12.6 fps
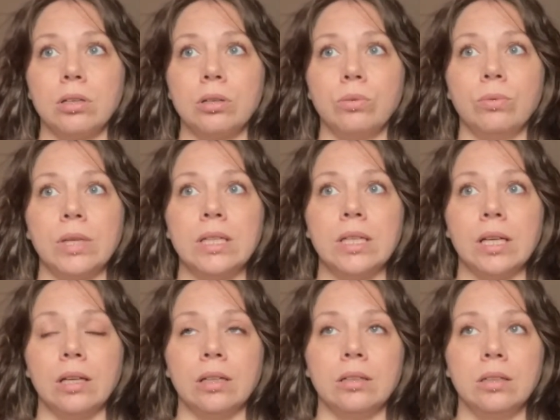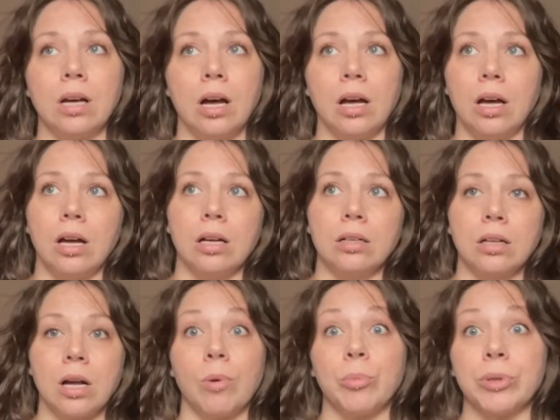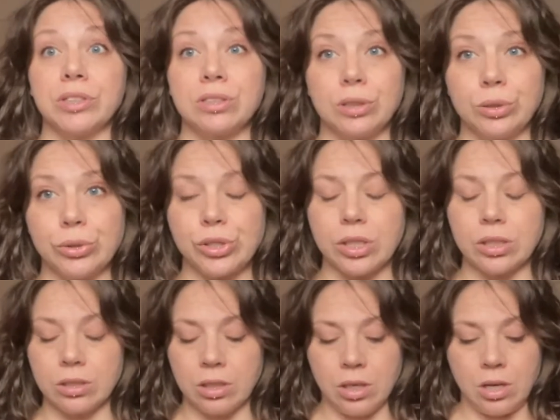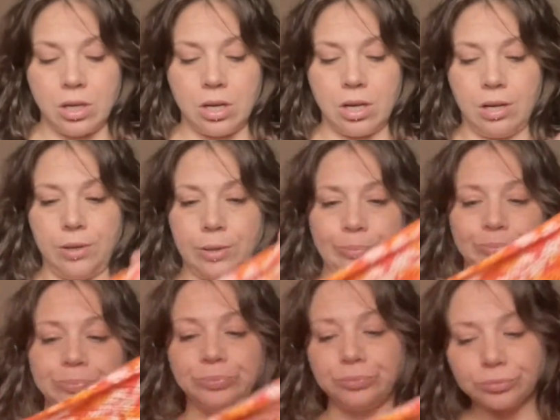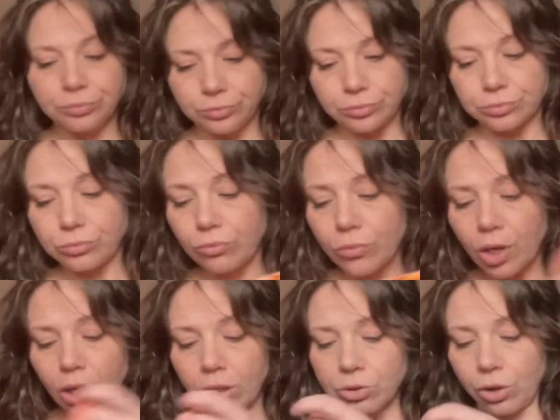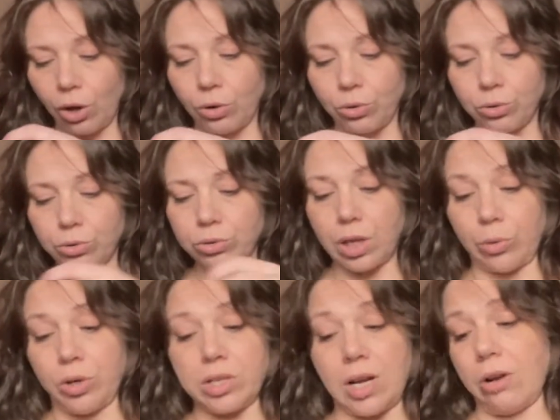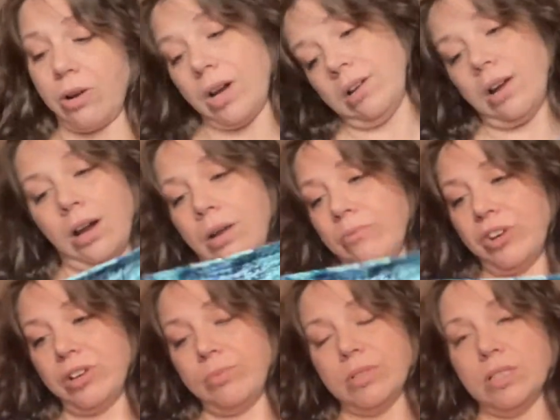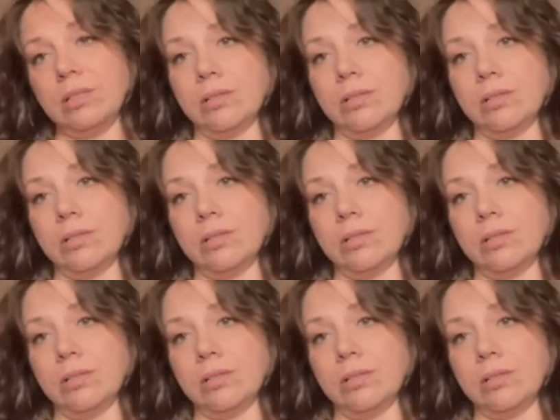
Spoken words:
we did come up with a solution. So that worked out, and I'm very pleased